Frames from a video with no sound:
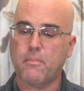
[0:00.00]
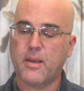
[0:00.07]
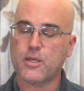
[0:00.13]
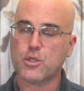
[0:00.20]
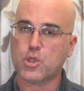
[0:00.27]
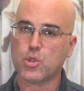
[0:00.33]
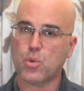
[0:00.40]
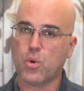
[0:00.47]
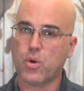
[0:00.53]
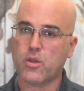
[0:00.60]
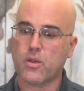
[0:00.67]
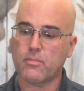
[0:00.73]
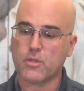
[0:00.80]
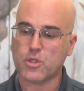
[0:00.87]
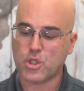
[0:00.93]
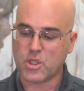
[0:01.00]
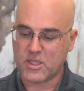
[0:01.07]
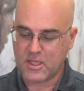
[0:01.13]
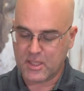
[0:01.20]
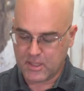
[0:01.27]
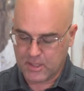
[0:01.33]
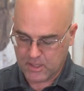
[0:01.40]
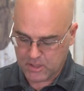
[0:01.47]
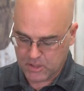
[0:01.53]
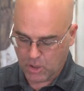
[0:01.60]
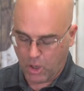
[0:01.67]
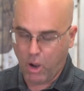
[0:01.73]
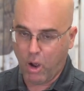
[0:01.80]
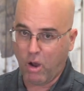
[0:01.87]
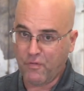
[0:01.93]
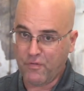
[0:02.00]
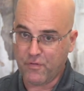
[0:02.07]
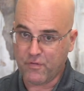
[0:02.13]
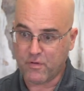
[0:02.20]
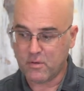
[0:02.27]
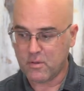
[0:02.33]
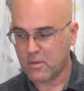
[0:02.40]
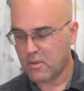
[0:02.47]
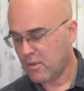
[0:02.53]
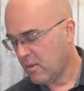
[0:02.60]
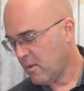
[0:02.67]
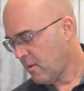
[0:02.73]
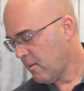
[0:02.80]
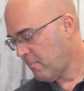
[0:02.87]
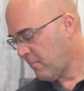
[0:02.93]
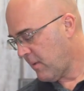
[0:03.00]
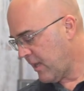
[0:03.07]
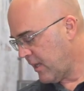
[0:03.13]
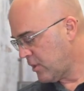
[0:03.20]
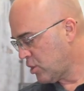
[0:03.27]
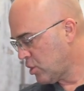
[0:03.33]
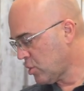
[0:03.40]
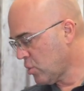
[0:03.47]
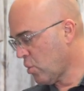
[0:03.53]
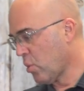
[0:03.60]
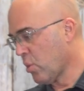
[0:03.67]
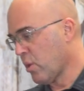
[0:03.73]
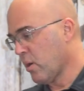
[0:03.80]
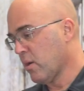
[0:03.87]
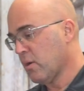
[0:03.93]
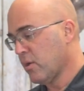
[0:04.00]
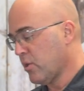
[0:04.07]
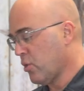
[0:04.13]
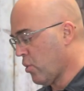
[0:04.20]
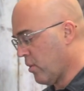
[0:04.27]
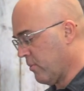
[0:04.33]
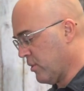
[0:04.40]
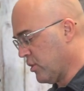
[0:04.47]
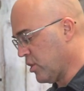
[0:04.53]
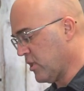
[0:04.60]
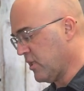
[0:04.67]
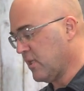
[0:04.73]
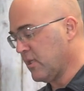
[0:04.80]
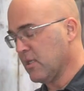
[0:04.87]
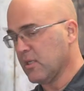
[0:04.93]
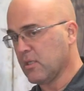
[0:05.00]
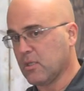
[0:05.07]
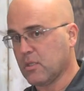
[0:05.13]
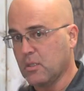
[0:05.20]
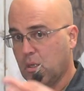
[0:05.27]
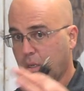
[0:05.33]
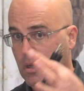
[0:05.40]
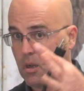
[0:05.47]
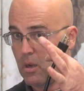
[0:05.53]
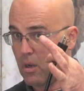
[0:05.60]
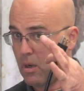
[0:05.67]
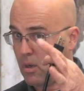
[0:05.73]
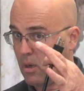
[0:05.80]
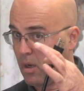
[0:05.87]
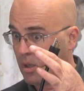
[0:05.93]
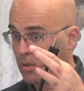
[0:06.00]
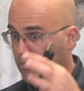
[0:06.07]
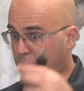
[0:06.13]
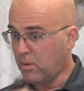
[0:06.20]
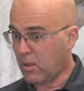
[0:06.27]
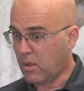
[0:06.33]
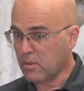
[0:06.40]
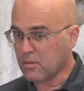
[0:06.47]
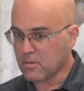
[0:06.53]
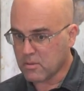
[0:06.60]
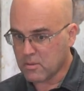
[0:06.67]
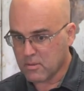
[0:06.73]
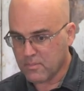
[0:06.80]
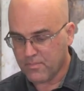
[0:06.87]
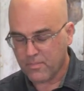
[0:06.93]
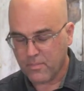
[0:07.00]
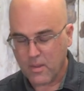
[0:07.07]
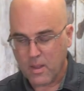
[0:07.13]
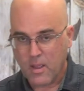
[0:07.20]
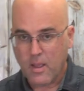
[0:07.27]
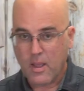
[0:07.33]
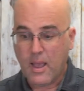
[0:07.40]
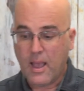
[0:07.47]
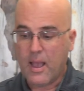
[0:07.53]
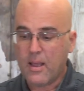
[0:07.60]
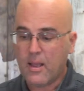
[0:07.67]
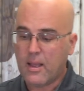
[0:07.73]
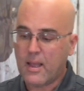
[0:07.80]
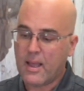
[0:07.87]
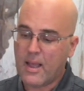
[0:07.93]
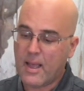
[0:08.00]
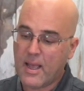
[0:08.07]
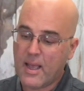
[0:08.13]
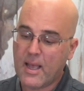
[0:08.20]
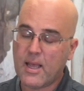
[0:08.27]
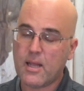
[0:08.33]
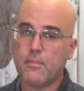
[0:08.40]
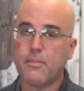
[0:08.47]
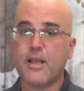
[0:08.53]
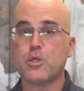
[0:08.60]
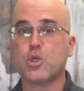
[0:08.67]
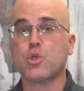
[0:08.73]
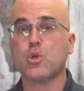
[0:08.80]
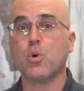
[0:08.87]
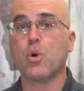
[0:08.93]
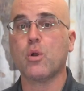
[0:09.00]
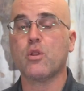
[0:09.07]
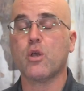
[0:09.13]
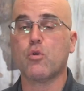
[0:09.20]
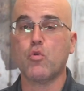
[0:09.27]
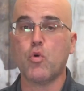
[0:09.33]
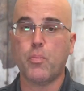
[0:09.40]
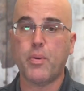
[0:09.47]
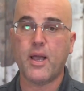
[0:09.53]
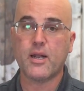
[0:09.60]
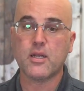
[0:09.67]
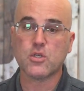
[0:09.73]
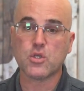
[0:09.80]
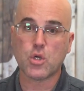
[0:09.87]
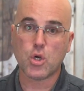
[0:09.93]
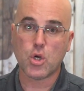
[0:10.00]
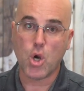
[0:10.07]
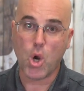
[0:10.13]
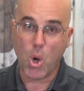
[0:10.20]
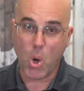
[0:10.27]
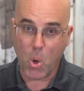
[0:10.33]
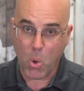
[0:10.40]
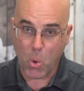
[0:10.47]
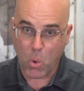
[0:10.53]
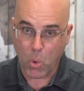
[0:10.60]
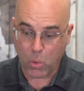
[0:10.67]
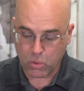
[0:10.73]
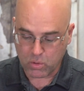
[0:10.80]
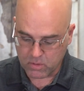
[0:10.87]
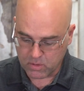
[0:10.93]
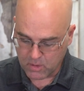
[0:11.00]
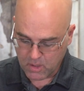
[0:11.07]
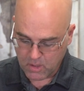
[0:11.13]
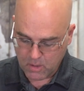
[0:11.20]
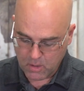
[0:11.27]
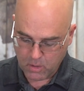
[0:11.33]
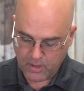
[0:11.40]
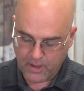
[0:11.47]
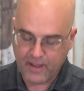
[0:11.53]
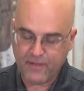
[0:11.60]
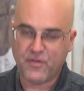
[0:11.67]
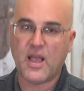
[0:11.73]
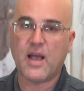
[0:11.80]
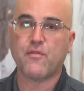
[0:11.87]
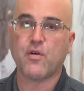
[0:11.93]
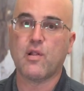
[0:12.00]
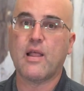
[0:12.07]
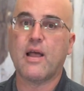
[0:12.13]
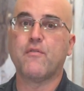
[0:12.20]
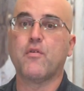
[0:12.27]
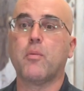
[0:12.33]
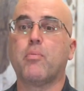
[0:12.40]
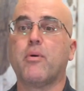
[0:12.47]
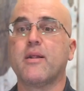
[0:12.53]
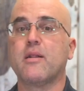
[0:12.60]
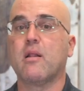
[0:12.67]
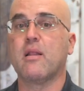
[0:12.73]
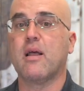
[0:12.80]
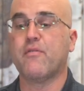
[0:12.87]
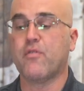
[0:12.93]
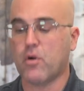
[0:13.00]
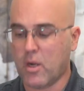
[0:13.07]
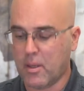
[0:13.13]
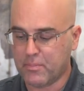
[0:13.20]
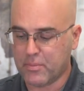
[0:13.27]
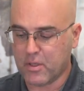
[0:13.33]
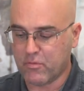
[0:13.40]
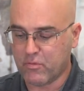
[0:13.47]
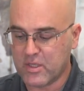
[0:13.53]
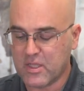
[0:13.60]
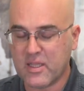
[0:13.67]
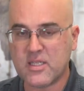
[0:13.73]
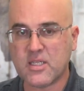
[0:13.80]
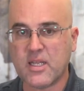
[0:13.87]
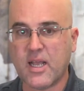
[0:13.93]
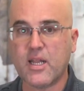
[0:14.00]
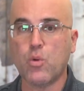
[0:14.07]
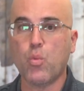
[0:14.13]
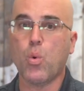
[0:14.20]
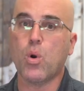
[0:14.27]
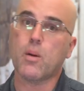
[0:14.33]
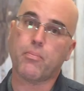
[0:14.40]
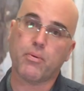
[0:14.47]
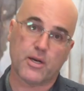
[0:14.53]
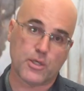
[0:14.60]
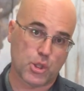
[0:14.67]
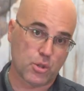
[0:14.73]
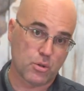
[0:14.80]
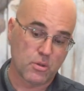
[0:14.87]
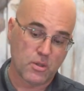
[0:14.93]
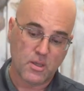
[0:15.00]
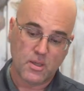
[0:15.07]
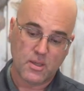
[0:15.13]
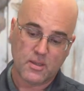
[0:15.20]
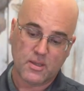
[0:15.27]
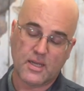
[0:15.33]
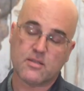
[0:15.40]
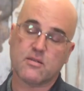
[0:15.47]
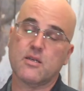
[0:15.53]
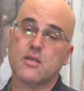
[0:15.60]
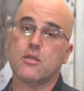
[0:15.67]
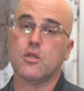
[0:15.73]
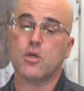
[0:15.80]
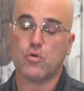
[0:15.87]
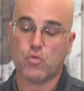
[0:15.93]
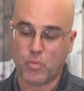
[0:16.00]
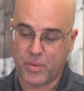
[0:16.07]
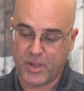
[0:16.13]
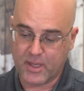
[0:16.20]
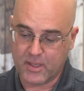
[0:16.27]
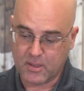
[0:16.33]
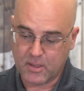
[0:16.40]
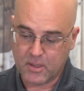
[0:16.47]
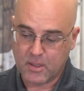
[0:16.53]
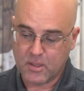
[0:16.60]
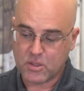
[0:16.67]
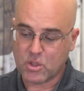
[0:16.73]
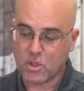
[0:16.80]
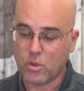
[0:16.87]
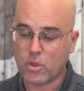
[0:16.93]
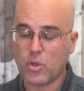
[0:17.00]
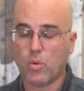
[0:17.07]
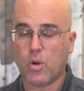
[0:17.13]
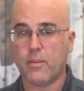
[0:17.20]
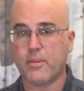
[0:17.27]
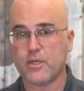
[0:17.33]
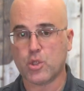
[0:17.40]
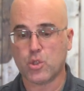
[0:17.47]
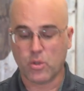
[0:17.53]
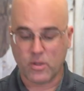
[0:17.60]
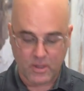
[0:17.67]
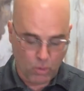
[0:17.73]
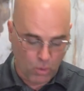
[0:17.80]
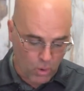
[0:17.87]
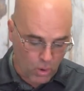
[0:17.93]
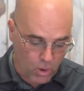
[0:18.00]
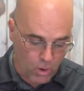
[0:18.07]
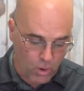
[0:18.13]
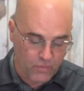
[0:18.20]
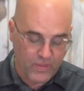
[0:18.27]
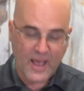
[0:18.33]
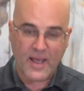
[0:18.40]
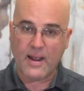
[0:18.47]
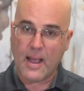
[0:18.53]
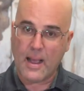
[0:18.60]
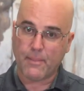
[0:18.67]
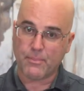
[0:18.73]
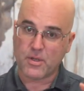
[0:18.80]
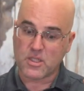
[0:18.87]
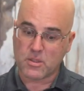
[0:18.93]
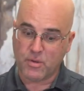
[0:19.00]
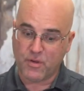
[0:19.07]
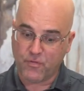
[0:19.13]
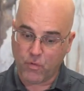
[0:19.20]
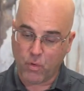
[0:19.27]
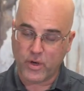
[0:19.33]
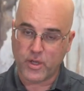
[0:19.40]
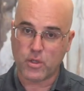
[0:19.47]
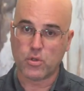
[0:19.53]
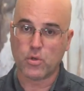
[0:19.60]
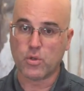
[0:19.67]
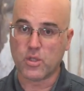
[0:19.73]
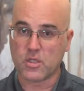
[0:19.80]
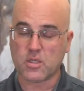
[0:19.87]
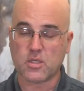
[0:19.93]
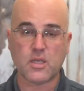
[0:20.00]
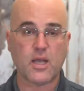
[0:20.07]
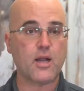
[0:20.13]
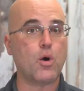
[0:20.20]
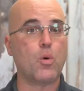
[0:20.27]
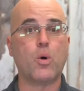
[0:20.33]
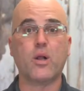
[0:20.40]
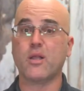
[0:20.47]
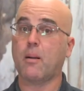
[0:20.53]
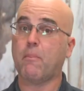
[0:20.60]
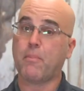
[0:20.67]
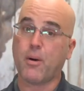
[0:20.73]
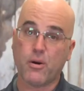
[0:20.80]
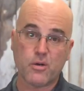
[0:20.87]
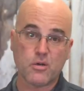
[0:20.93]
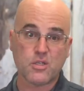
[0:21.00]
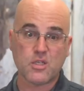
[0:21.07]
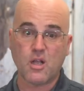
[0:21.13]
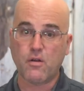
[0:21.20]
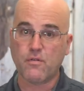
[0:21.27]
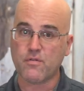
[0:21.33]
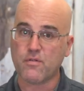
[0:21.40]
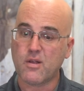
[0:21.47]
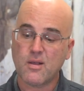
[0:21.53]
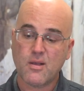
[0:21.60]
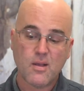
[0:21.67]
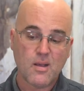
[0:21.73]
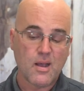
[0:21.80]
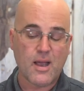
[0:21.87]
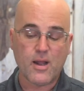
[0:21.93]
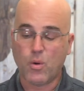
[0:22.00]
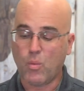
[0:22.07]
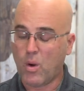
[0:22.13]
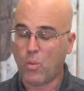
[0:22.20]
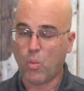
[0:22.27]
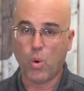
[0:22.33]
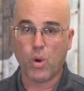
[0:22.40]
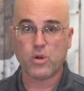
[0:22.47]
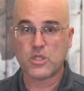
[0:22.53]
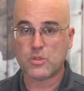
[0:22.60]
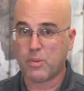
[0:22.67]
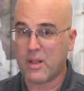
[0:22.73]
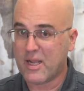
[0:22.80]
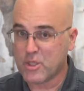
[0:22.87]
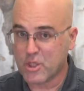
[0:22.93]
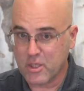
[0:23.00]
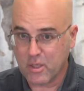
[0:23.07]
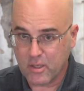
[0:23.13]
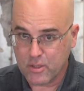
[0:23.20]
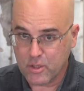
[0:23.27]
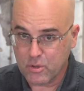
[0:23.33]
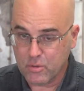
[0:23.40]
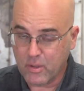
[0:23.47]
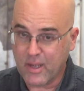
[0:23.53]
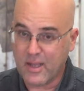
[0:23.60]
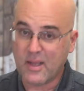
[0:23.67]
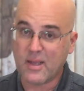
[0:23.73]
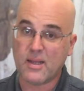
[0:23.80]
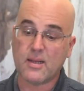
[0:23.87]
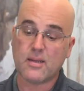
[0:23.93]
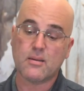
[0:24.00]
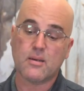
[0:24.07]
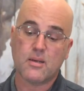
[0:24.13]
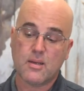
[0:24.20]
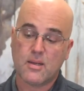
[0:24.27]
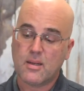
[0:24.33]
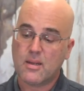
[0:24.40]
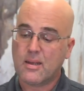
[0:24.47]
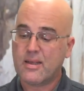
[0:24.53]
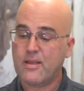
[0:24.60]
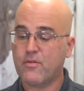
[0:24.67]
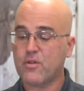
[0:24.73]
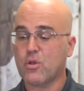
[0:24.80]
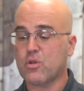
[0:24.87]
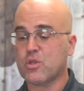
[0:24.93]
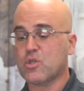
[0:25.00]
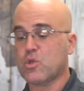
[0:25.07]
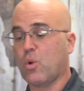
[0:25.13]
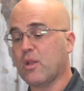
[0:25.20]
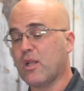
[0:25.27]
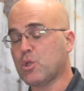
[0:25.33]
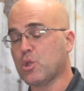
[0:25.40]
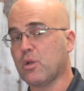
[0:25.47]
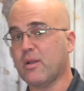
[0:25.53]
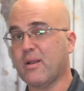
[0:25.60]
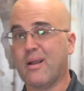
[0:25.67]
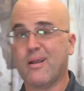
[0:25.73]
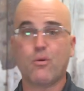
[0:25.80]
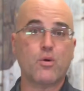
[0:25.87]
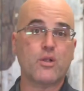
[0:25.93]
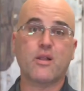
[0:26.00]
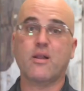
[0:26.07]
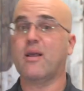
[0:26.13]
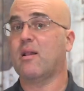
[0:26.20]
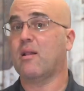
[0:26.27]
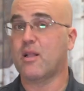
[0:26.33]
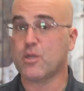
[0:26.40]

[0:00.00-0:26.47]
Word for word: make sure the machine is off. Make sure your machine is unplugged. And make sure the group head is cold. Okay, if you have a lever, bring the lever up to release any water pressure that's in the group head. So you want to make sure all that happens before you do this, because I don't want you to burn yourself. I don't want water splashing on you. And even though there's no electrical here, I don't want you to get